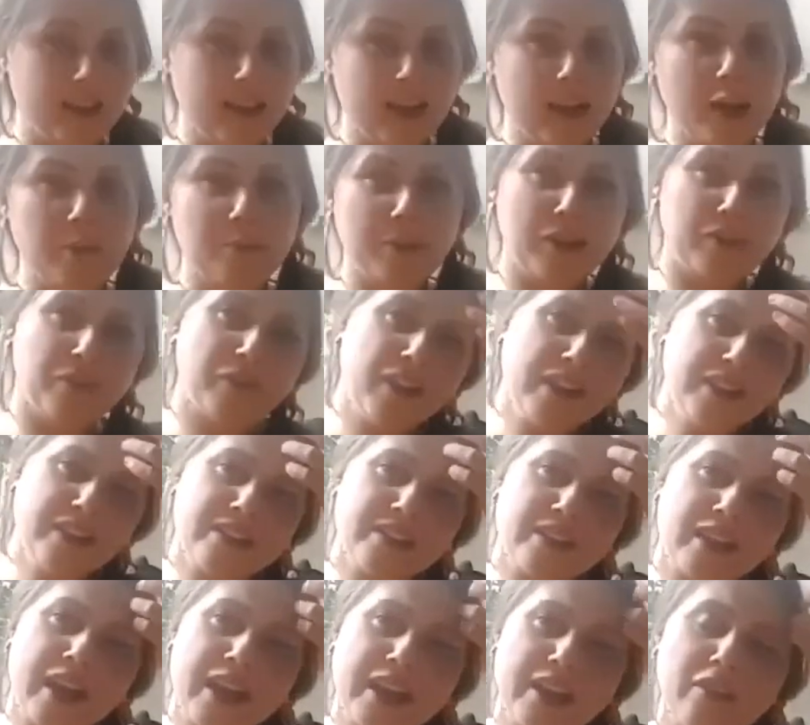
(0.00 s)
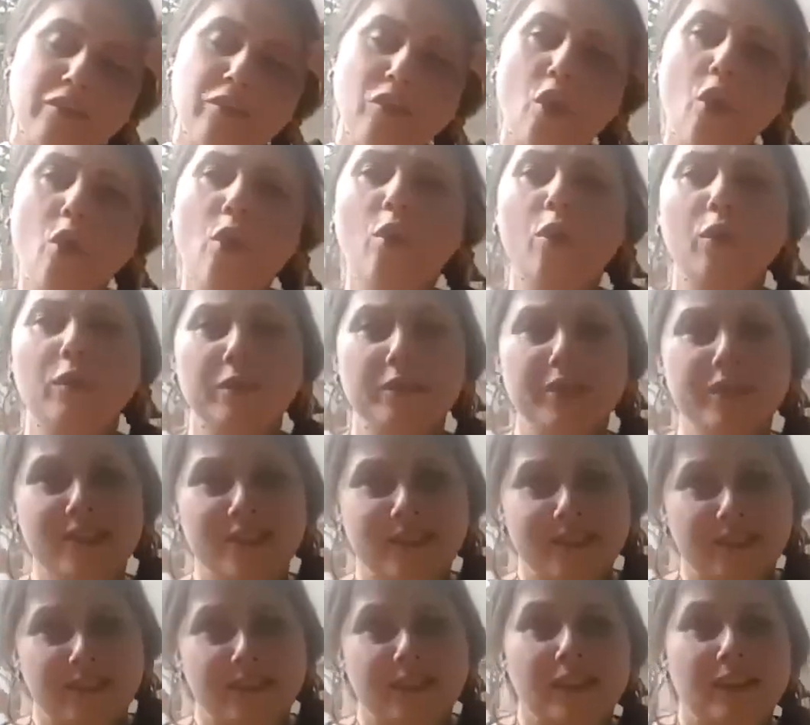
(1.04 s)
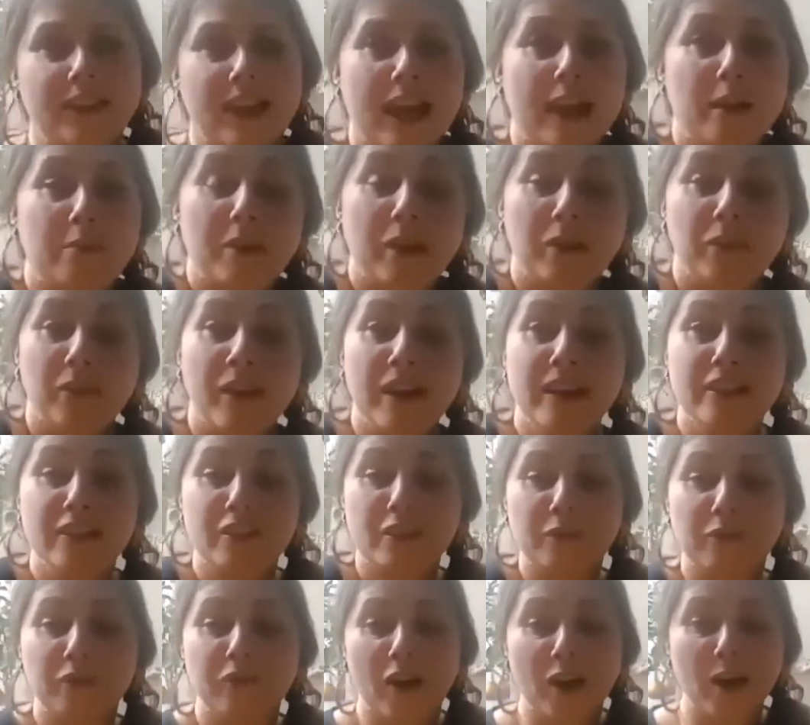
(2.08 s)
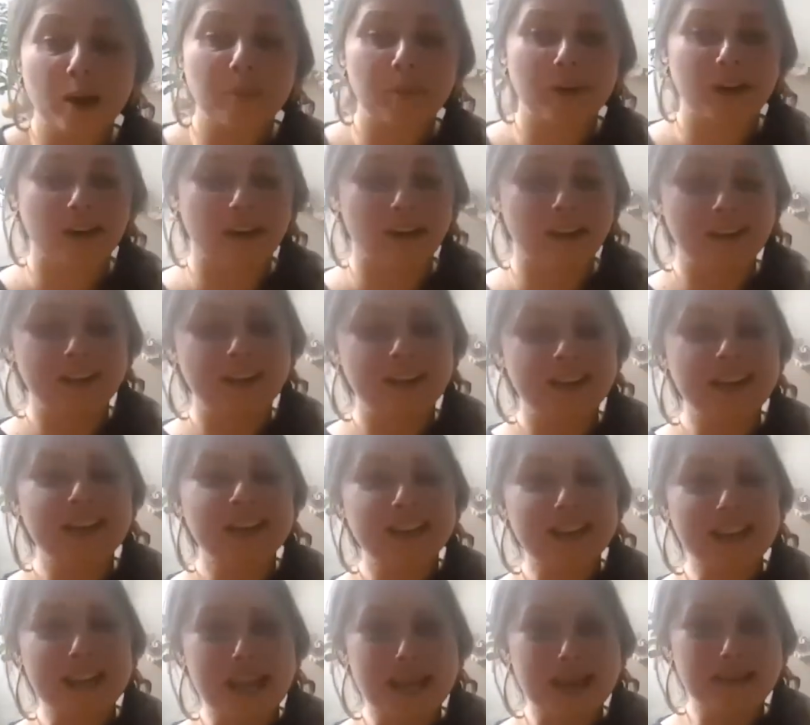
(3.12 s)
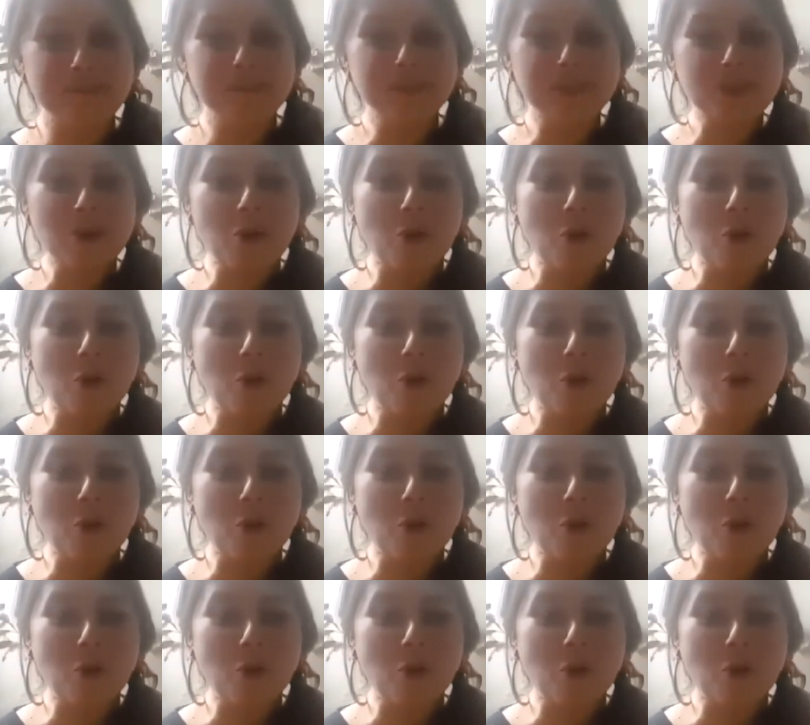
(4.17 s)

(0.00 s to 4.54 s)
And my friend is kind of old, and my friend is a farmer named